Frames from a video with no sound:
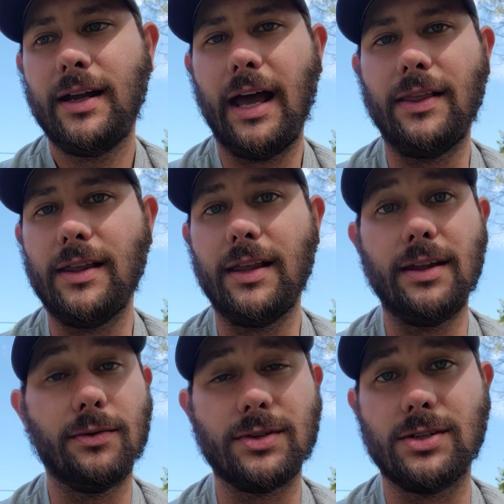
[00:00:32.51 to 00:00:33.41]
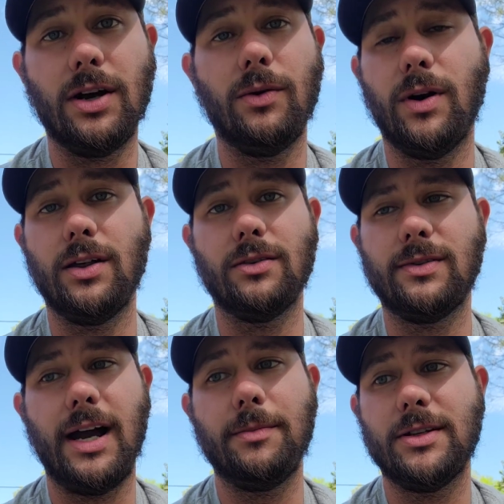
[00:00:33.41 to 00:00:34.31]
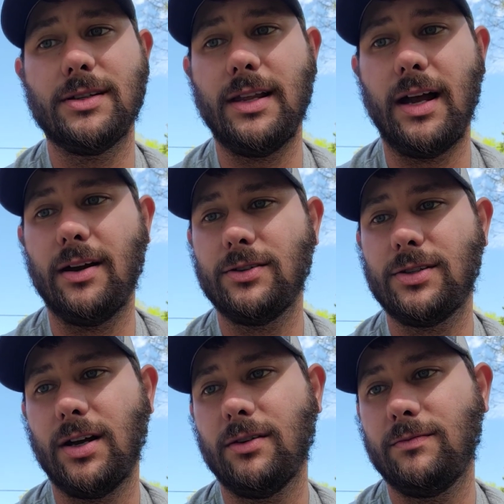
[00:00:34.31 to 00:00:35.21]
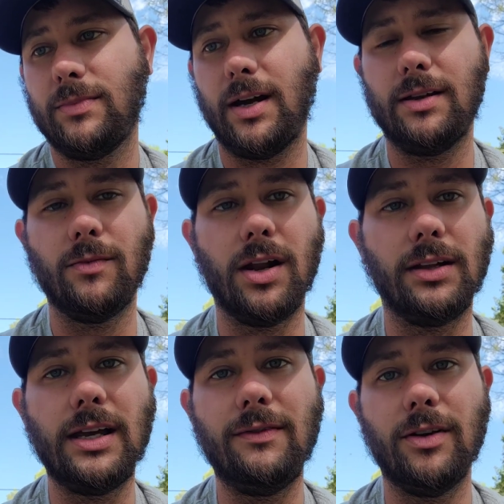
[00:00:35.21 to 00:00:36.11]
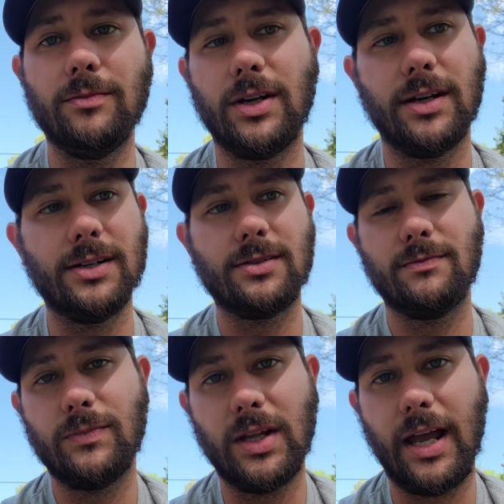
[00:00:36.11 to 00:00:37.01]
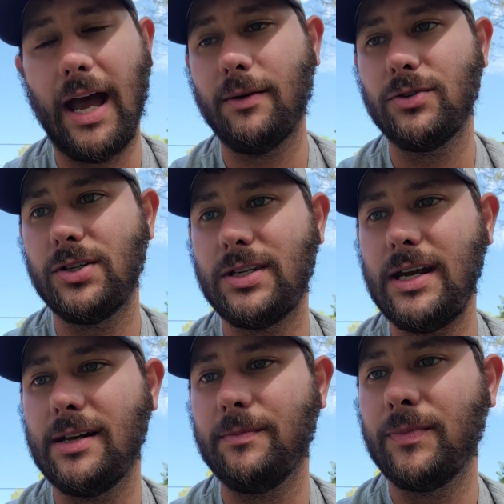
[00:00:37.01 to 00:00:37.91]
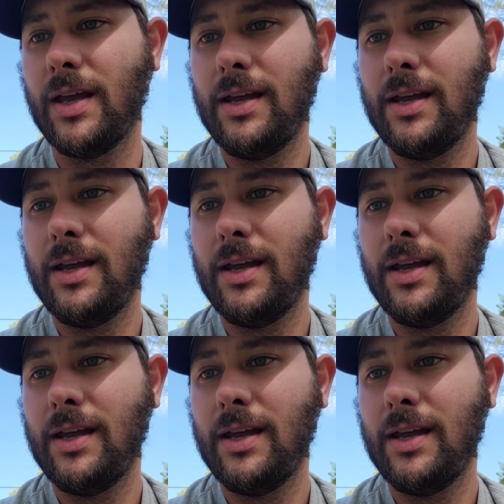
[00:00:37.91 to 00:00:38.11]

and then there was no other rabbits there, so I didn't want to leave him because the cat would just eat him,